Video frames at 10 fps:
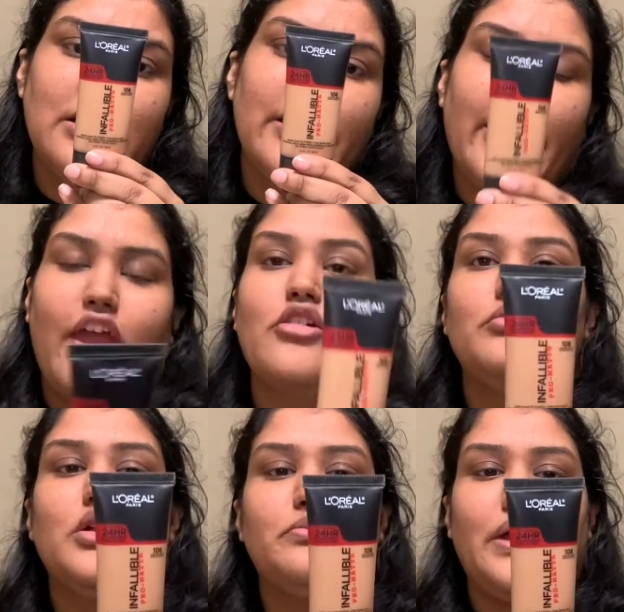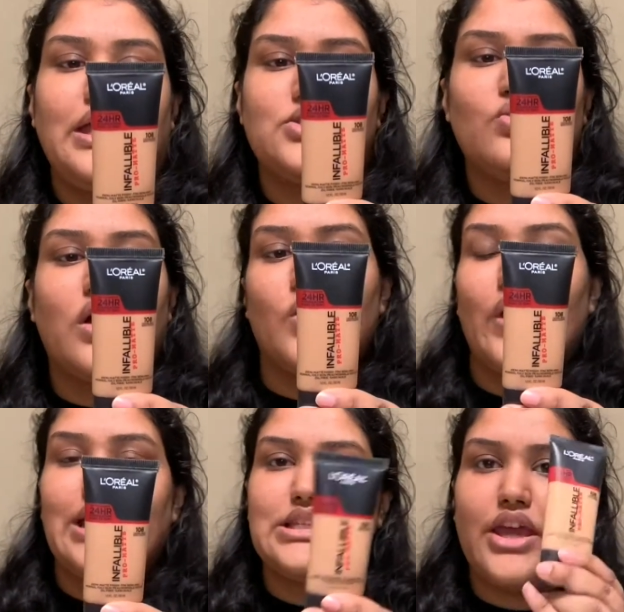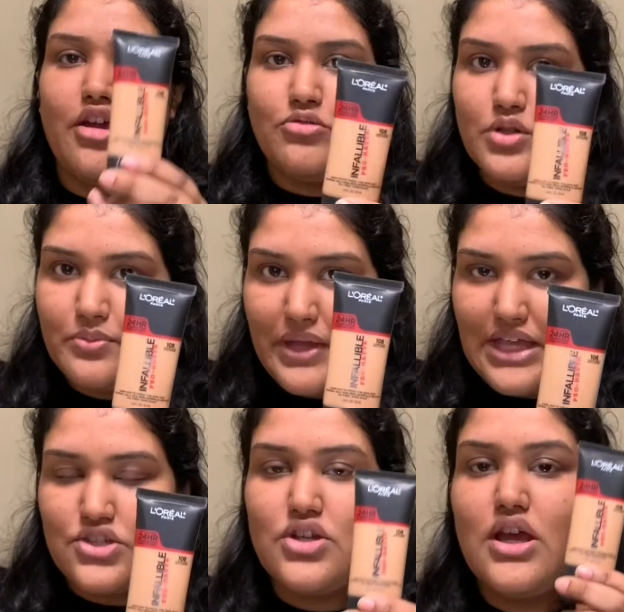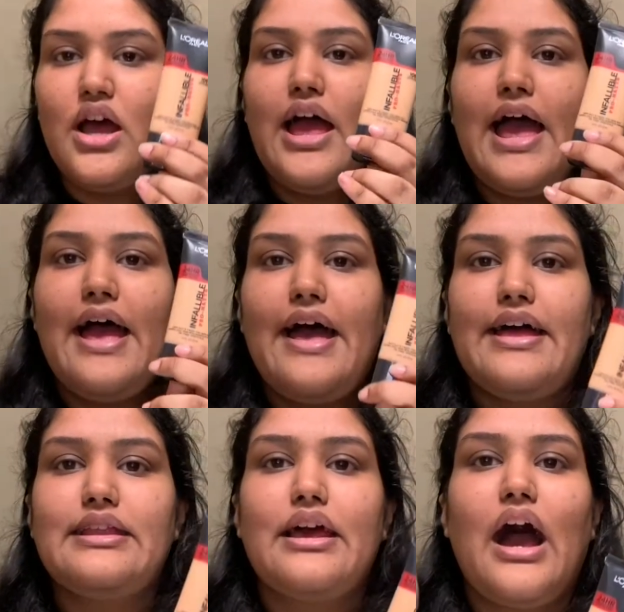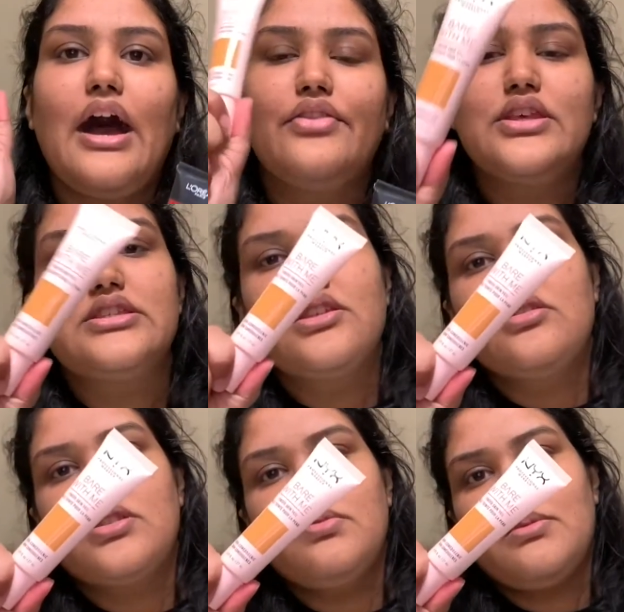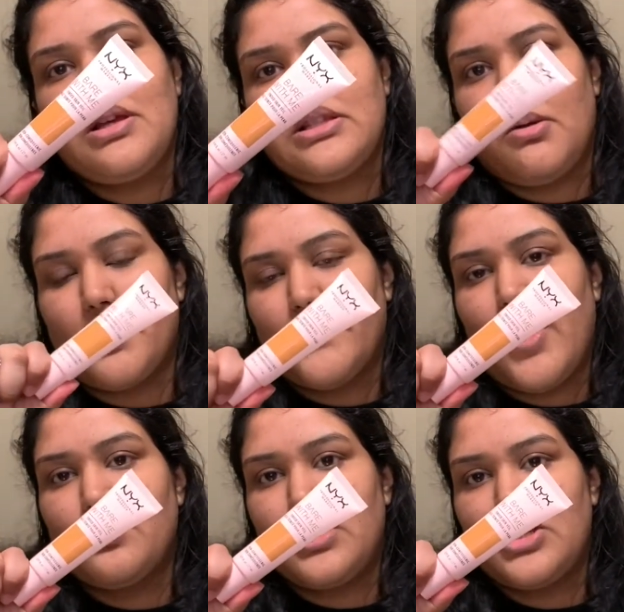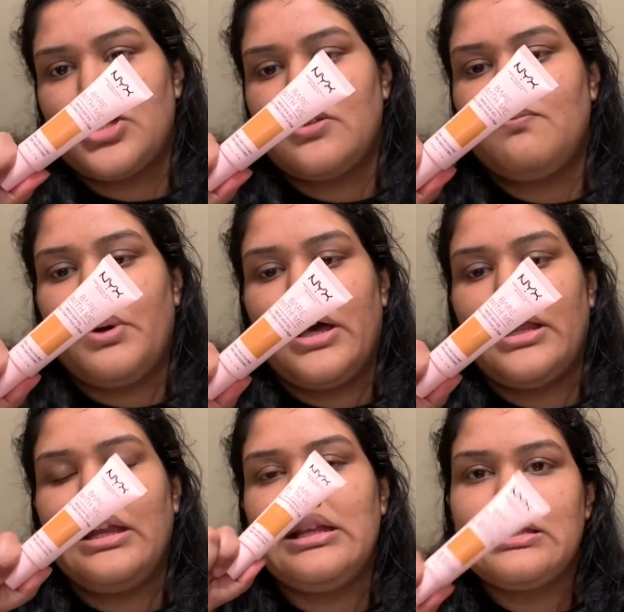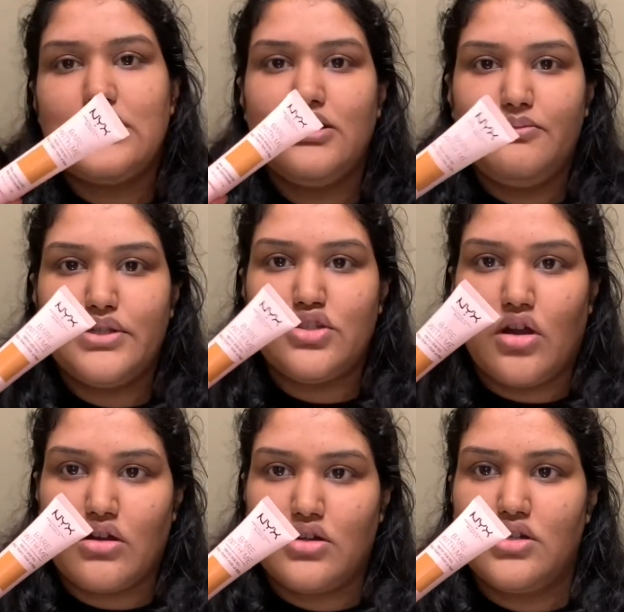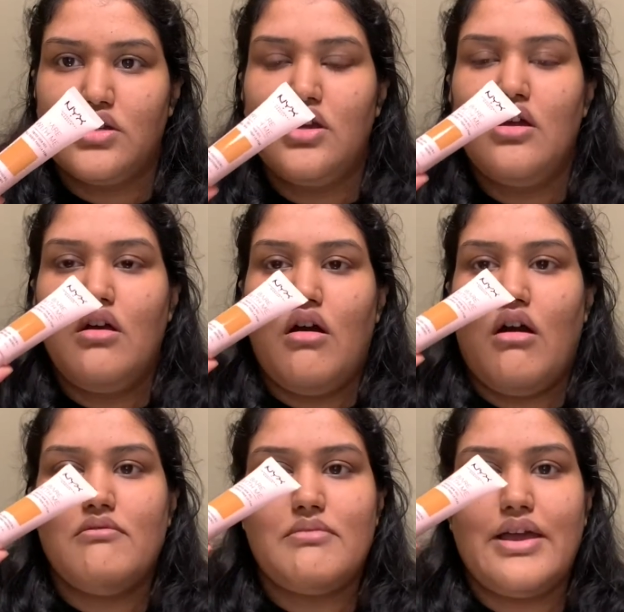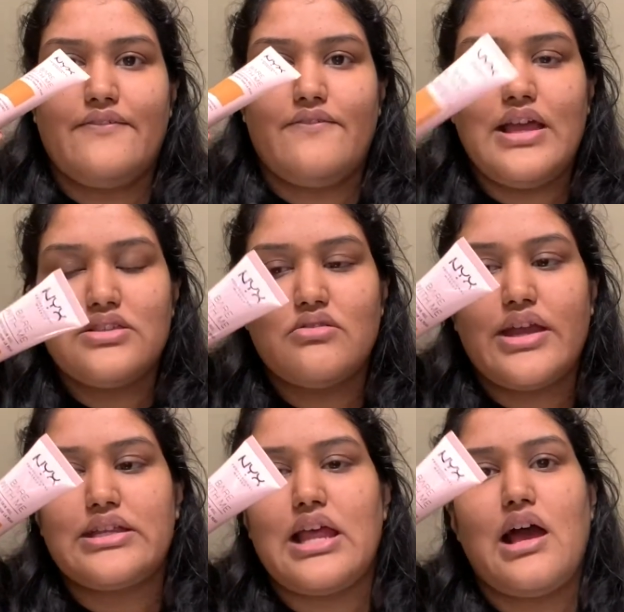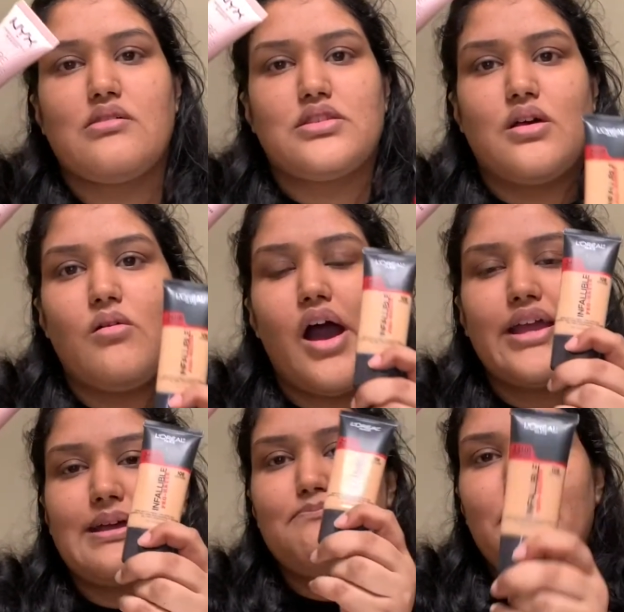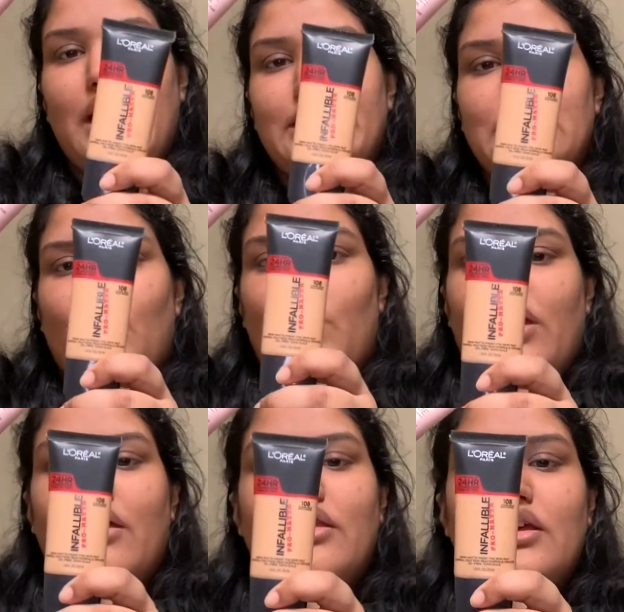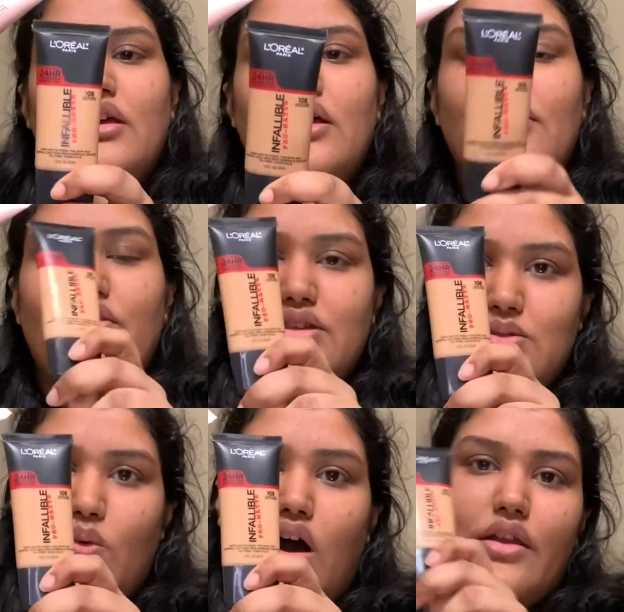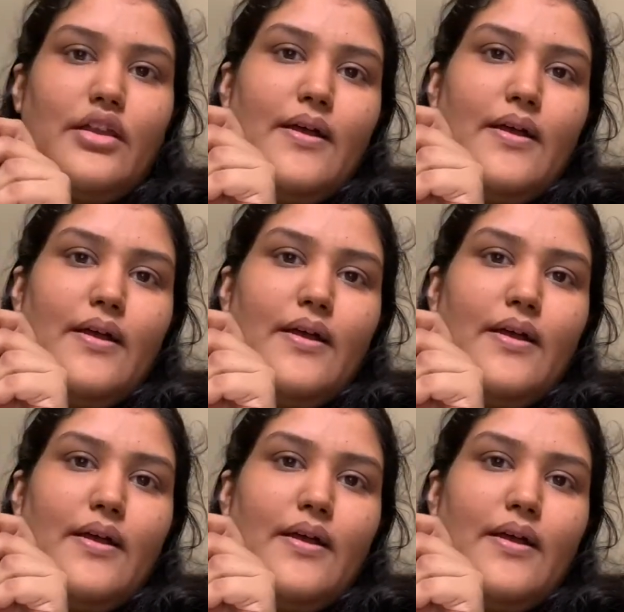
Caramel Beige, 108 Caramel Beige. And this used to be my summer foundation, but it is a little bit darker on my face right now, so I combined it with this one.